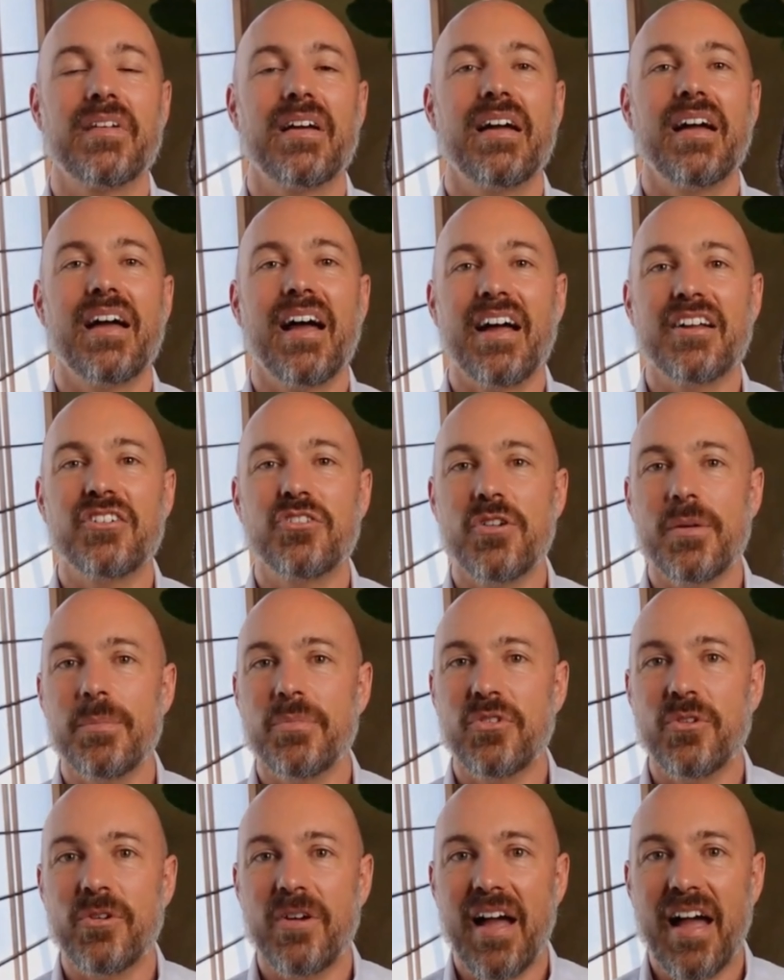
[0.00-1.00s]
A trip
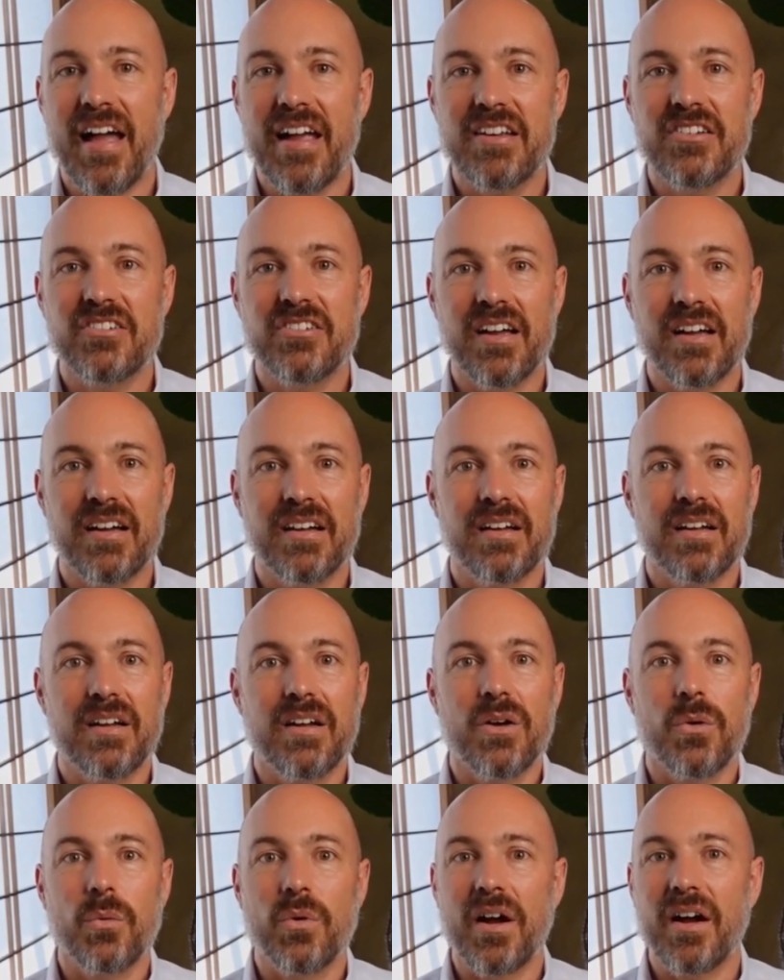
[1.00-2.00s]
through Asia,
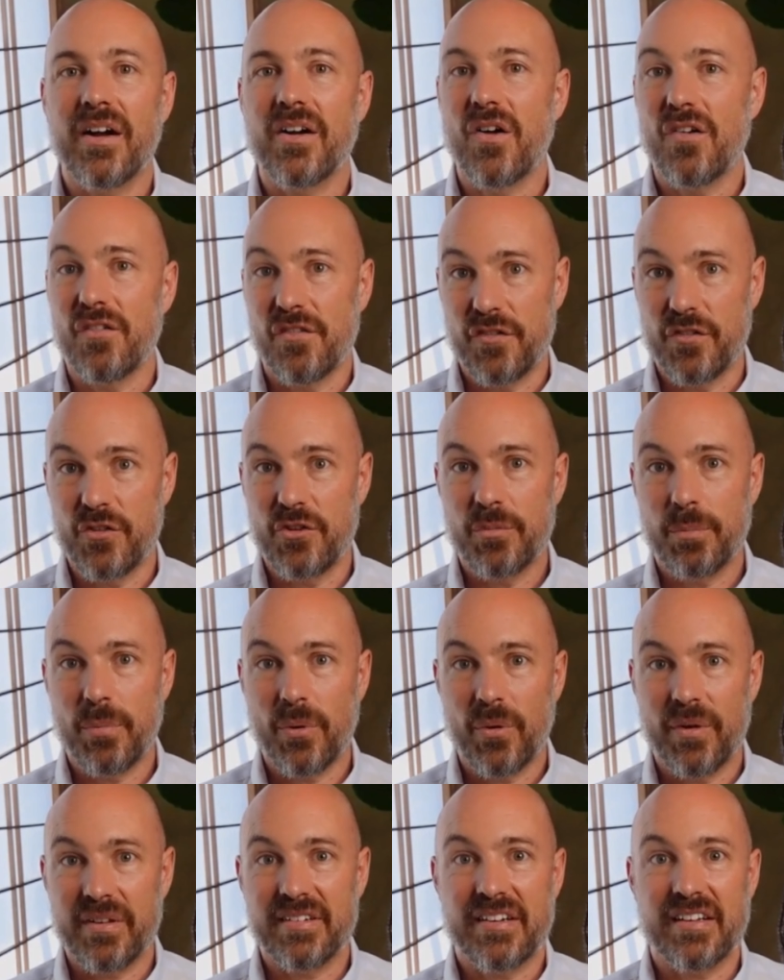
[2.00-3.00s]
where I got food
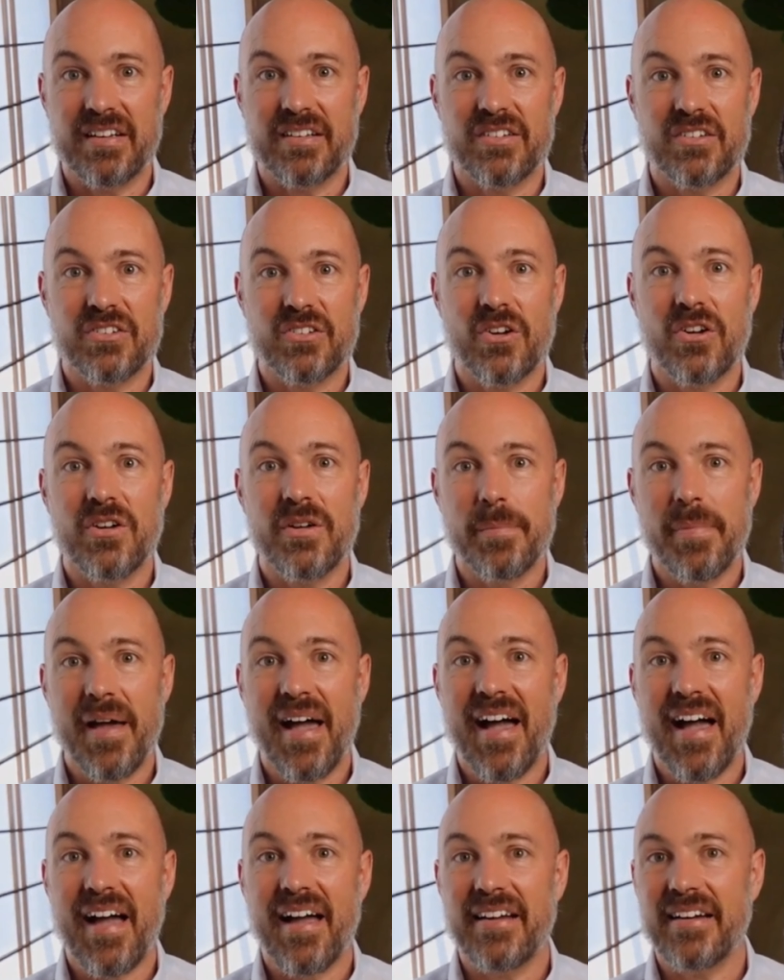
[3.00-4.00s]
poisoning so
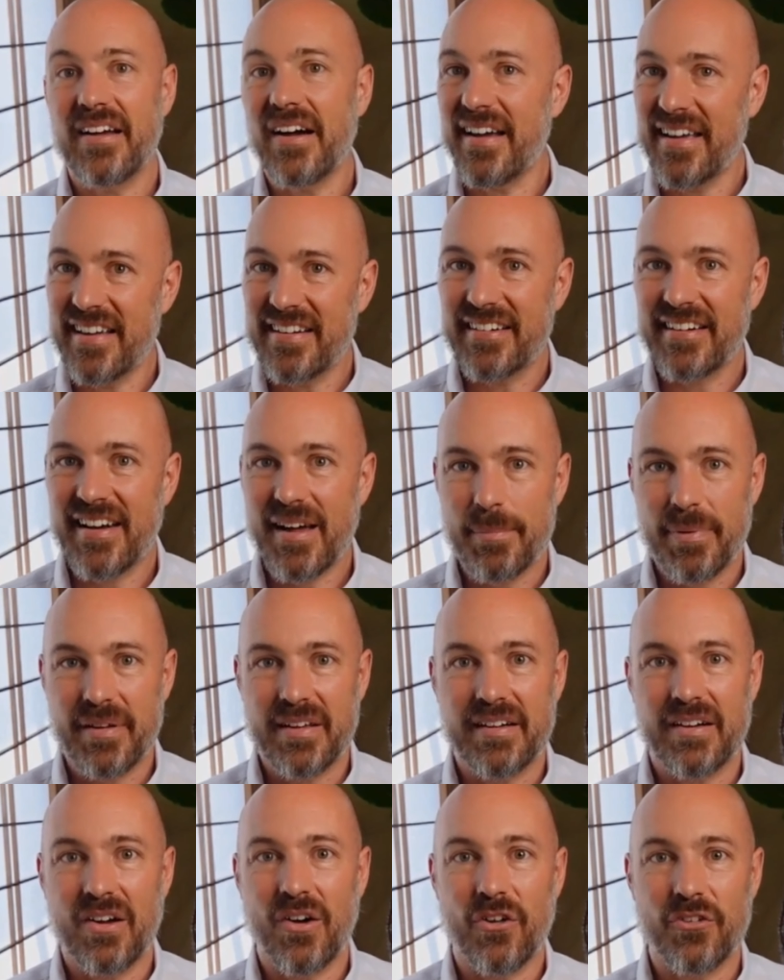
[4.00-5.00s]
bad I ended up
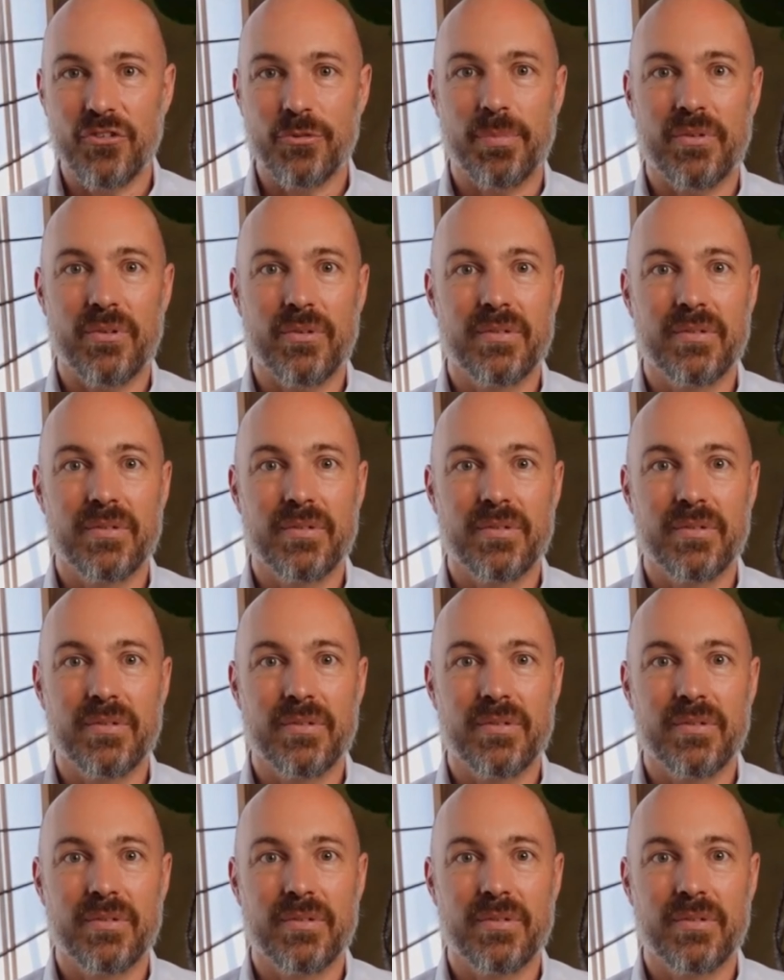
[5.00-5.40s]
in hospital,